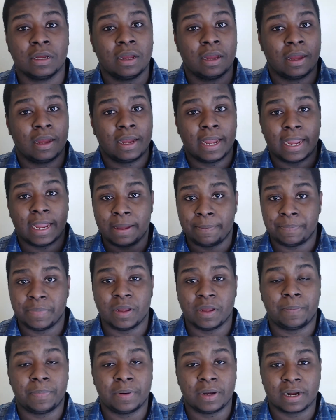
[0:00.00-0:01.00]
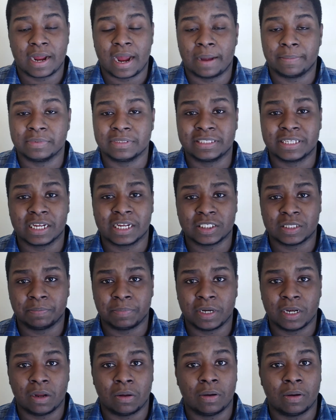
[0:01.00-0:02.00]
Hit me up in the comment section
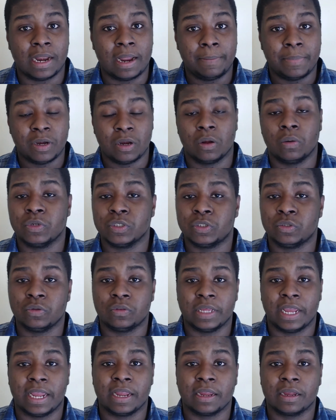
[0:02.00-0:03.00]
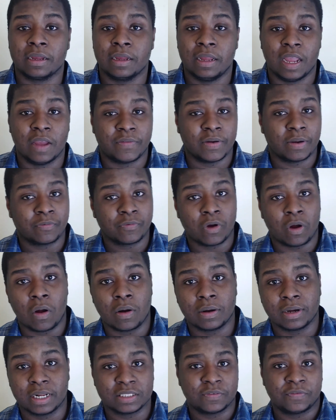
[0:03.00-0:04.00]
below. Let me know what you think. If I'm wrong,
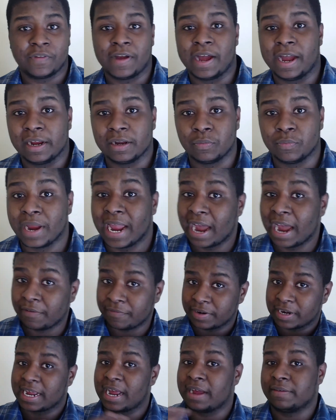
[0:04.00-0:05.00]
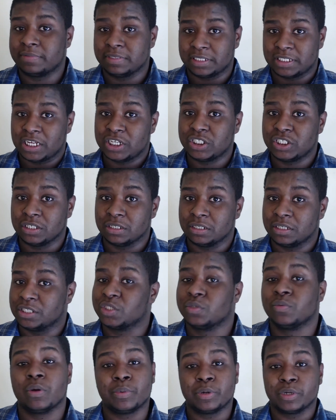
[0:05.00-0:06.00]
that's fine. We're having a conversation. This is
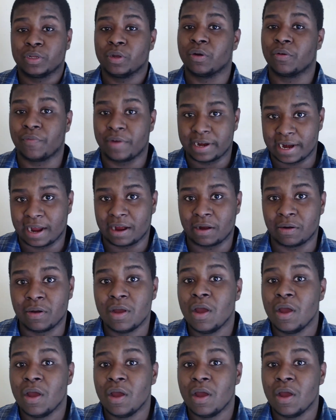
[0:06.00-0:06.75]
what we're doing right now.